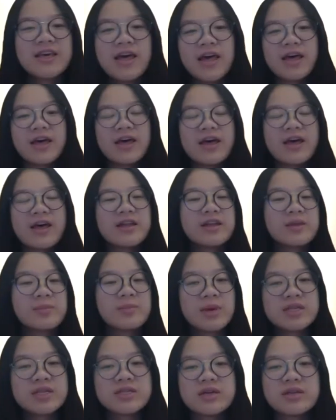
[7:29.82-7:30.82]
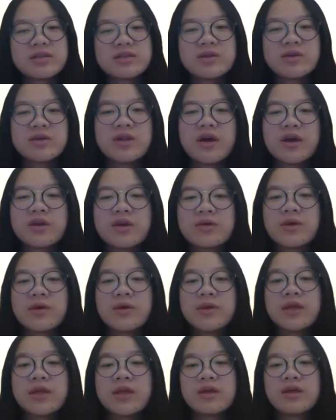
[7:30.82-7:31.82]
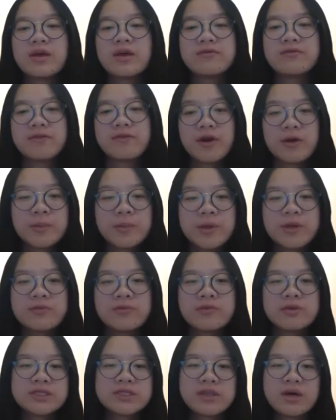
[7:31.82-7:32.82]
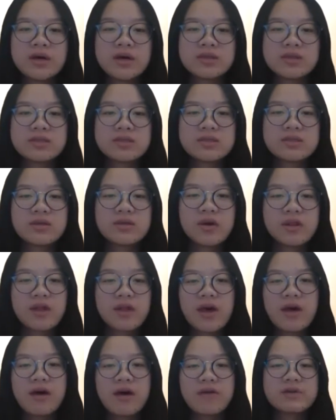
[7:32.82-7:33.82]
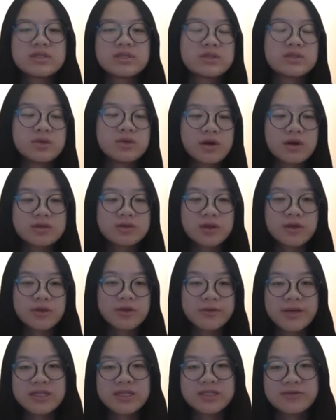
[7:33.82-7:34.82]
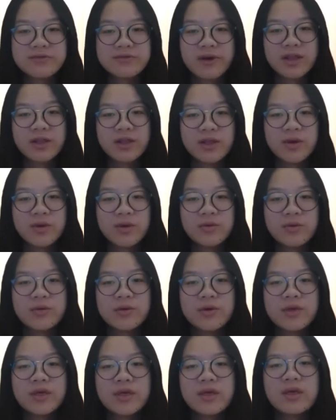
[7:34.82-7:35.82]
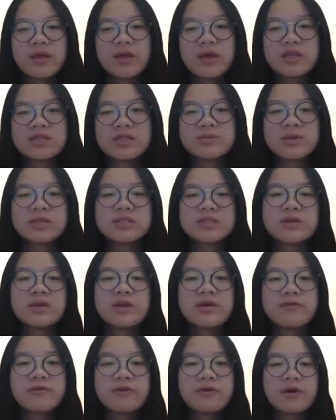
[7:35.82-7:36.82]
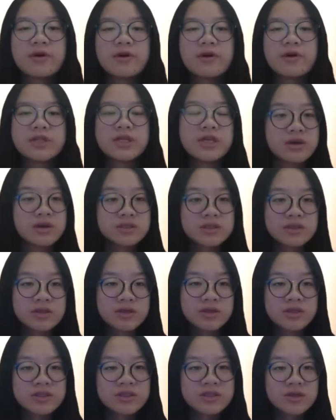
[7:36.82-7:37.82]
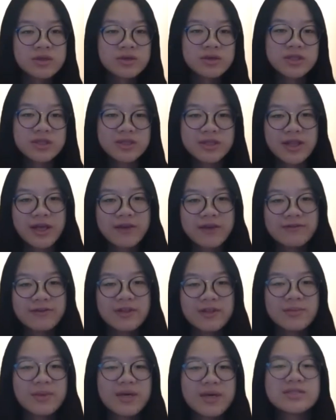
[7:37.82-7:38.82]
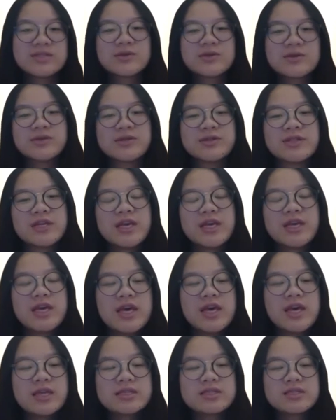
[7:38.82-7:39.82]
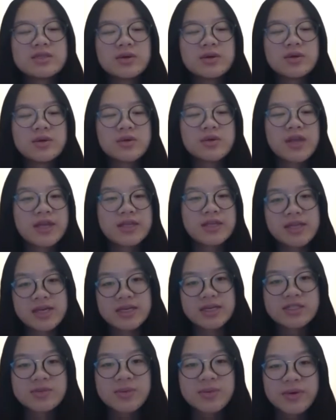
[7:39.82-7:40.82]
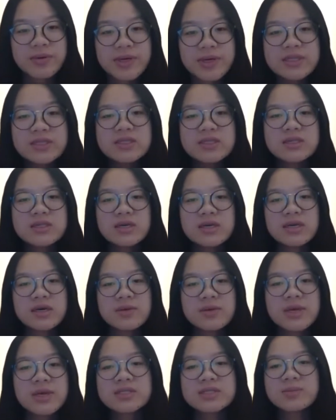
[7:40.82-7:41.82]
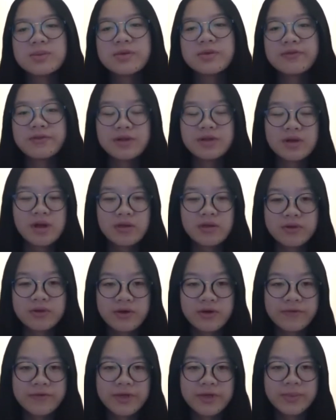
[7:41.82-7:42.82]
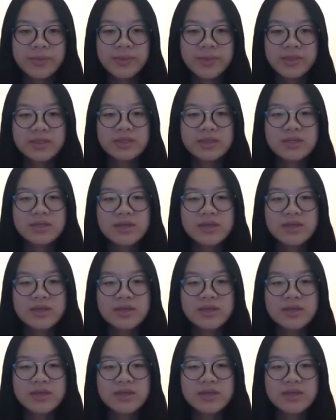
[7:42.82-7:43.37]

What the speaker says: And in my childhood, I grew in an environment which does not have a strong tolerance value, especially for the youngsters' social life in my school. So that experience makes me feel uncomfortable